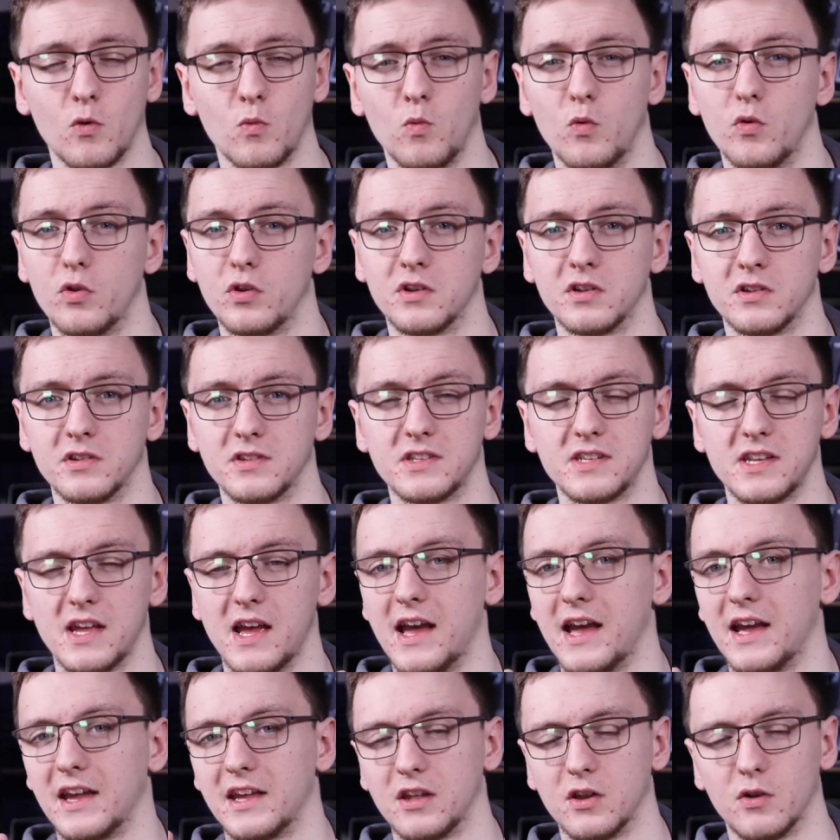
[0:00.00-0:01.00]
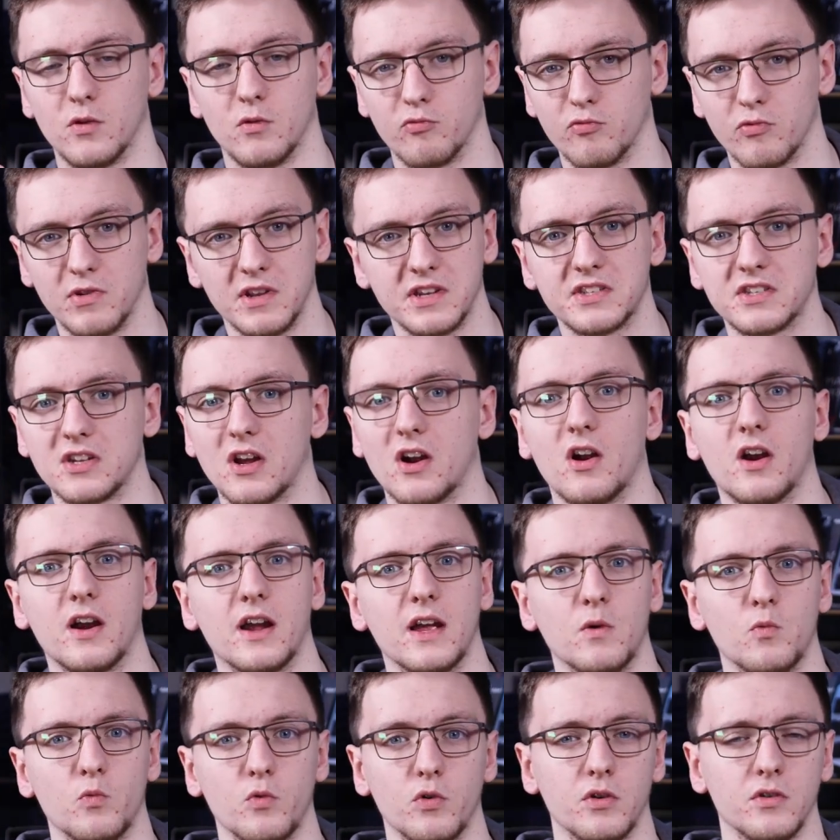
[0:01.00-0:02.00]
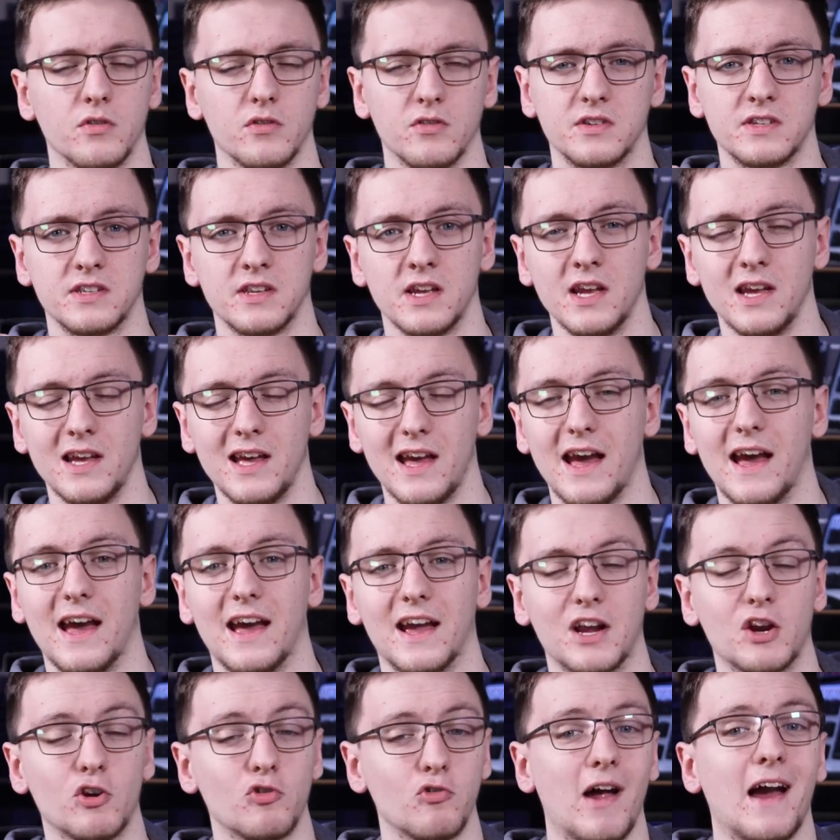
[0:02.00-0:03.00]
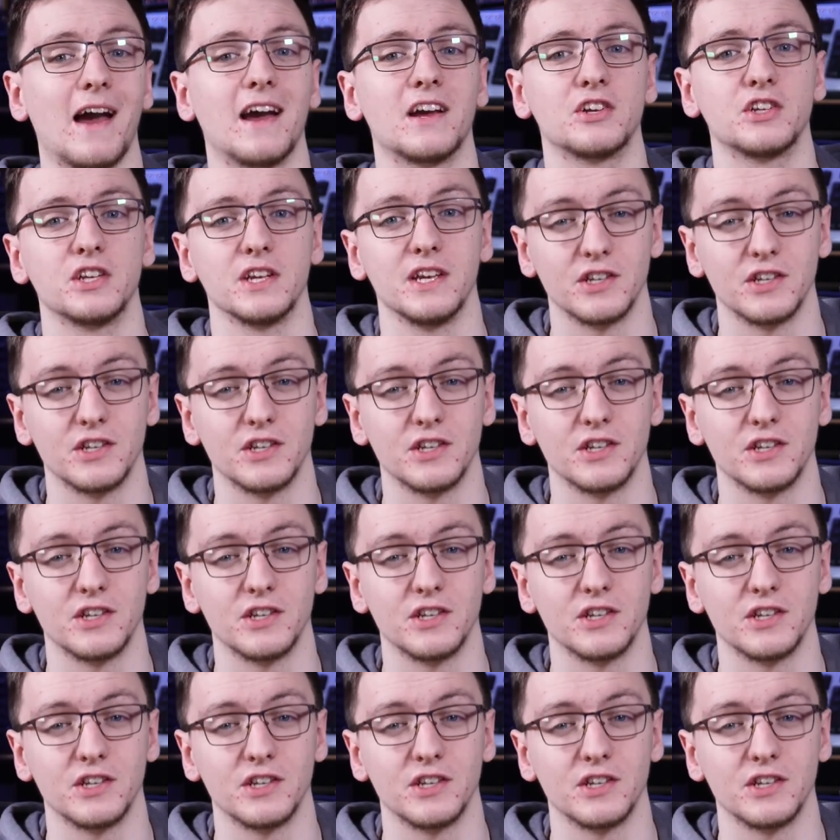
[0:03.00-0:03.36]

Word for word: or wouldn't uh, you know restart, it wouldn't uh, crash.